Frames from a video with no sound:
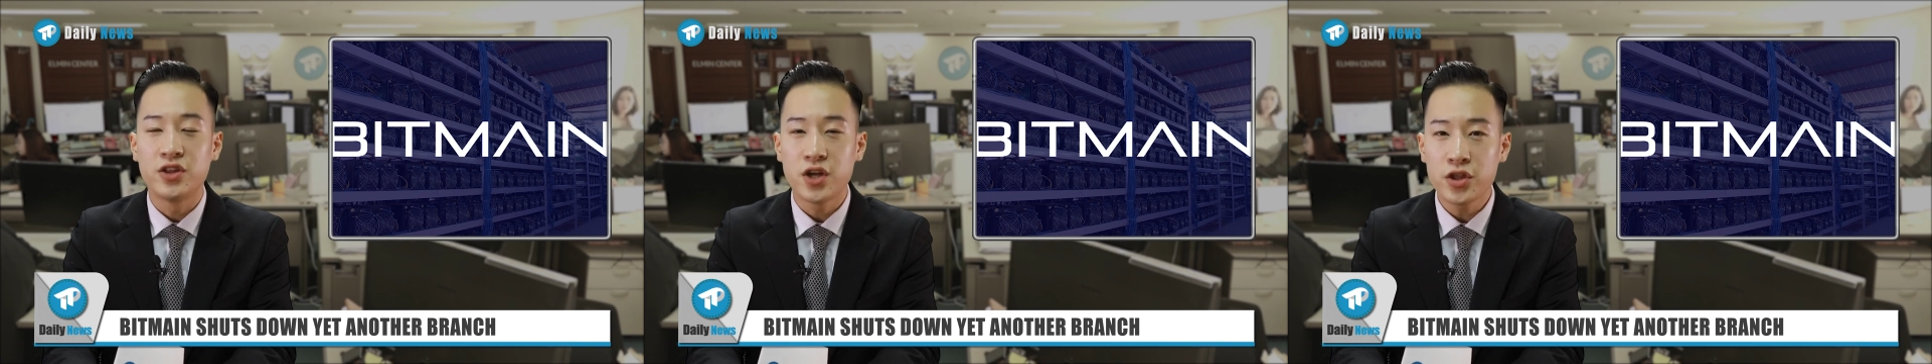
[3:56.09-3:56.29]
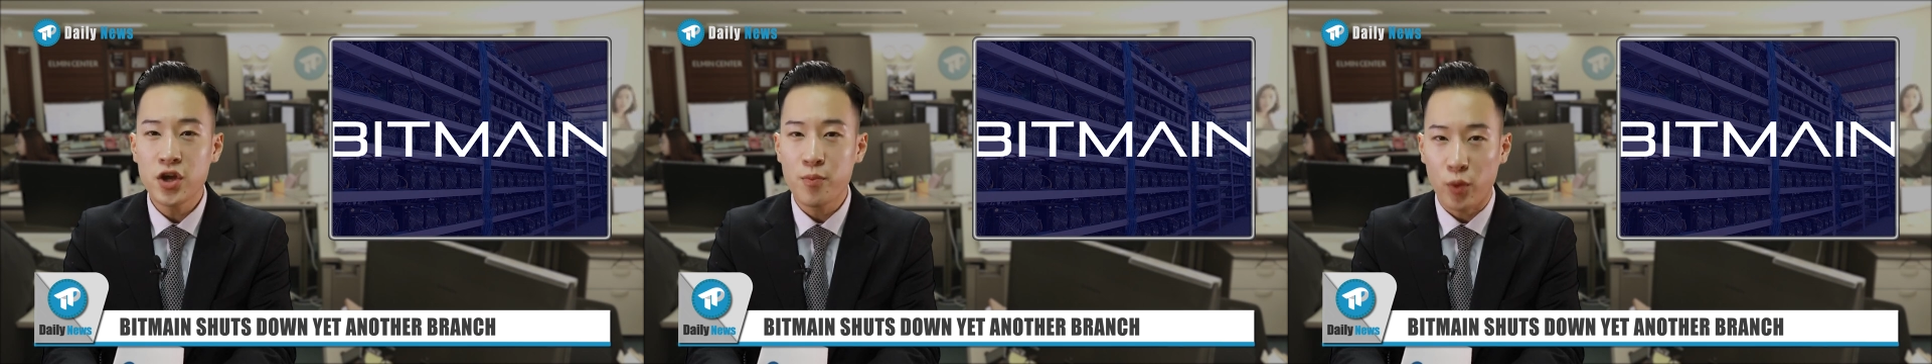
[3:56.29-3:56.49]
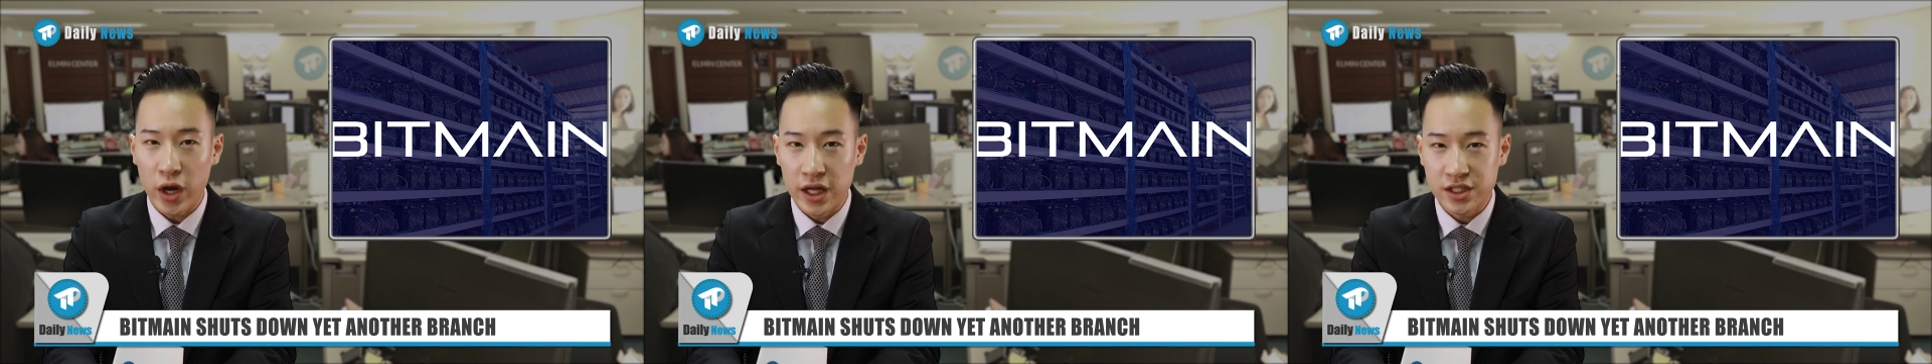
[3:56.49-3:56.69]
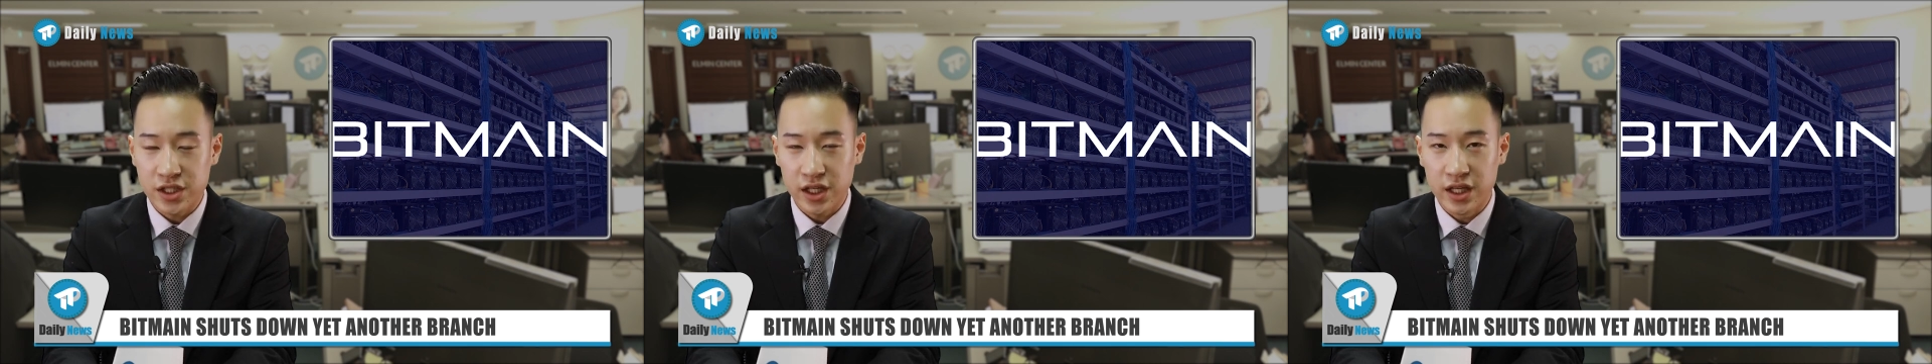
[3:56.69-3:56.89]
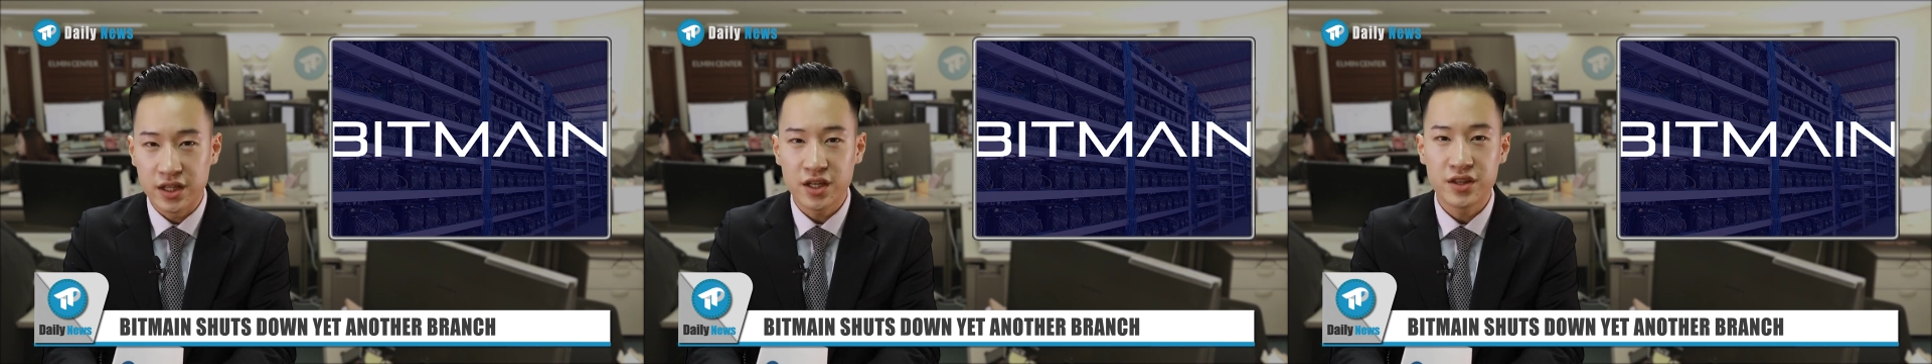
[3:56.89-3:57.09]
another
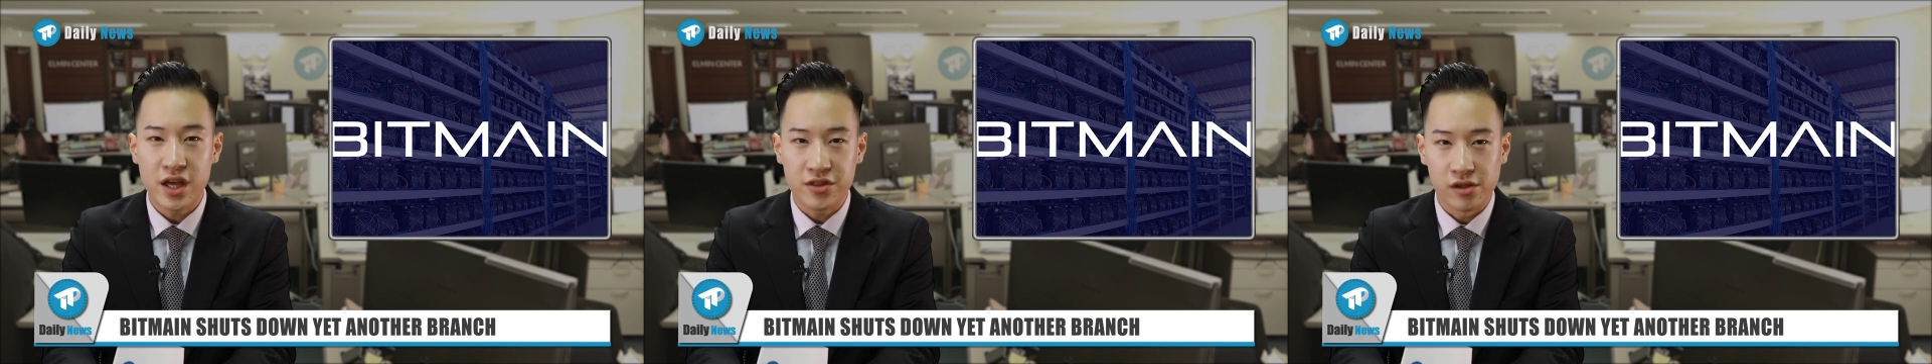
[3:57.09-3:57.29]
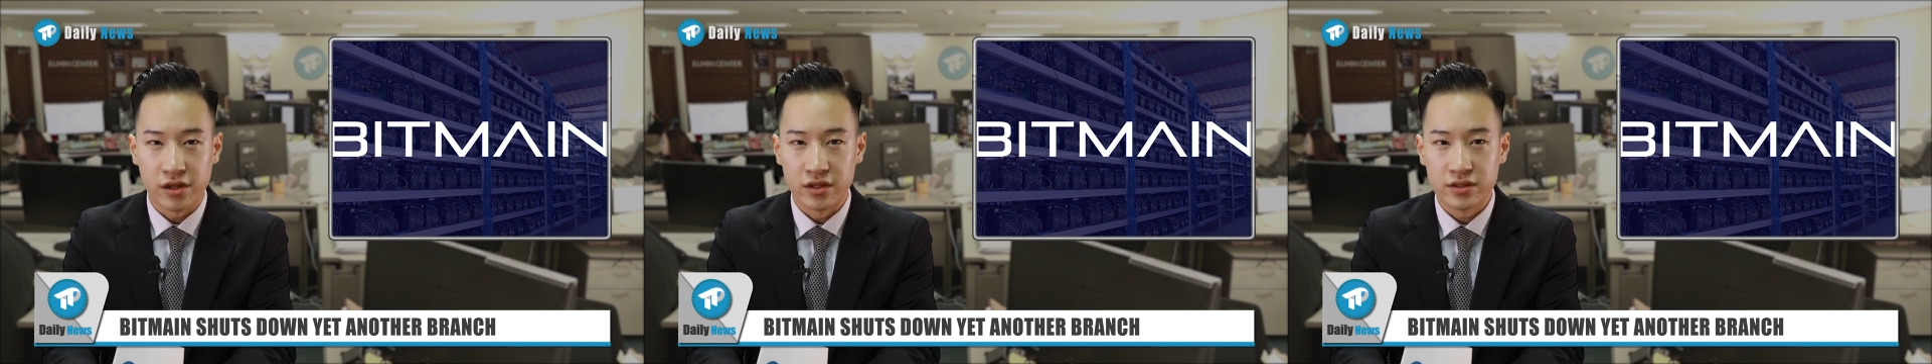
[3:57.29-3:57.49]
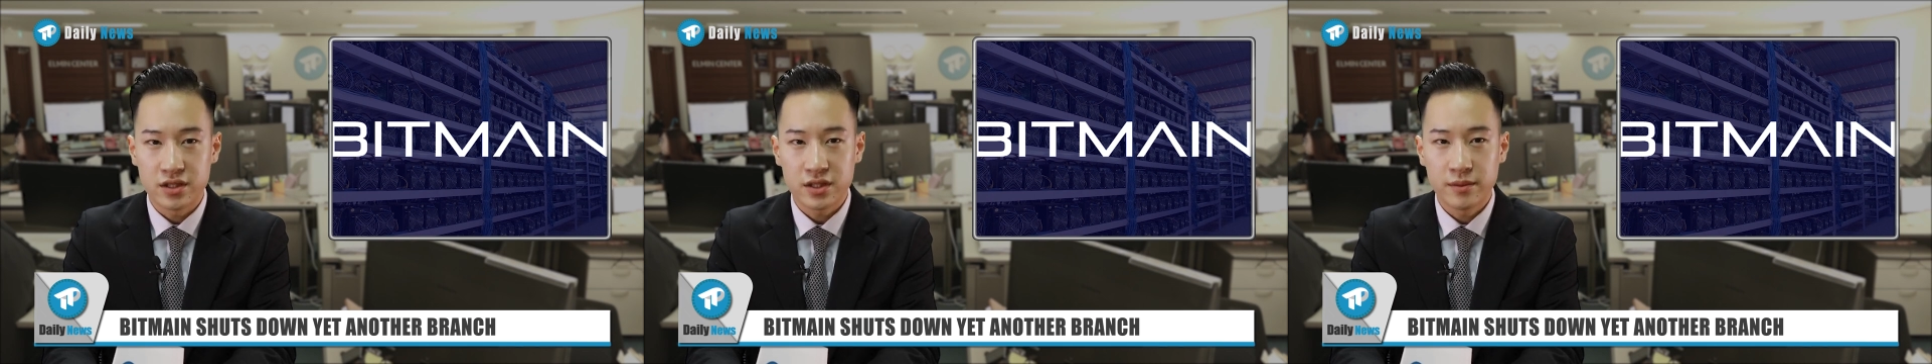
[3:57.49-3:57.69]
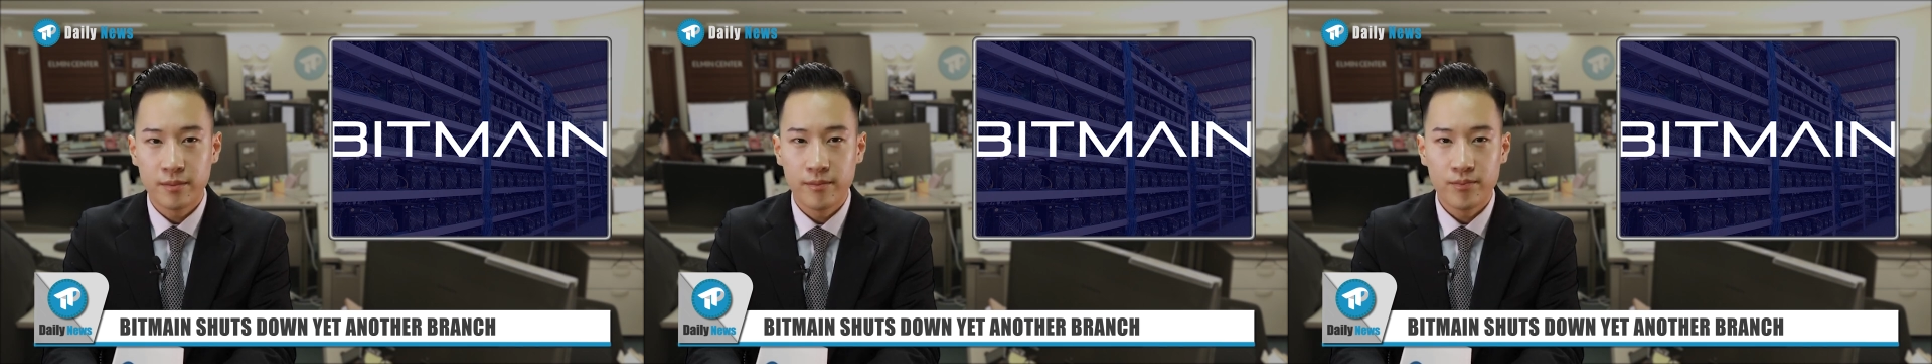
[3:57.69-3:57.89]
branch in the Netherlands.